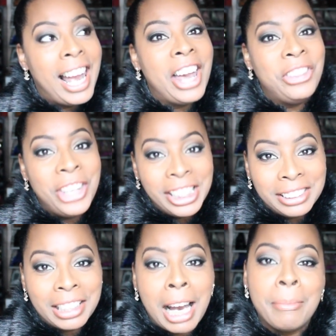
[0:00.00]
And
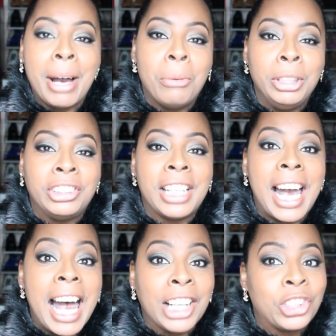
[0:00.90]
this time I went to the
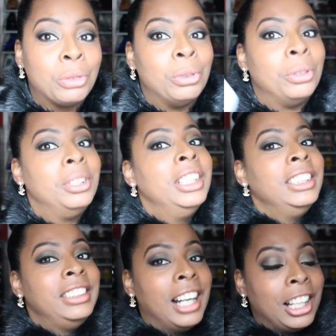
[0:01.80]
actual
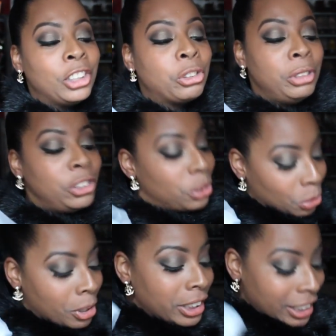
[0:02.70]
Dollar Tree store.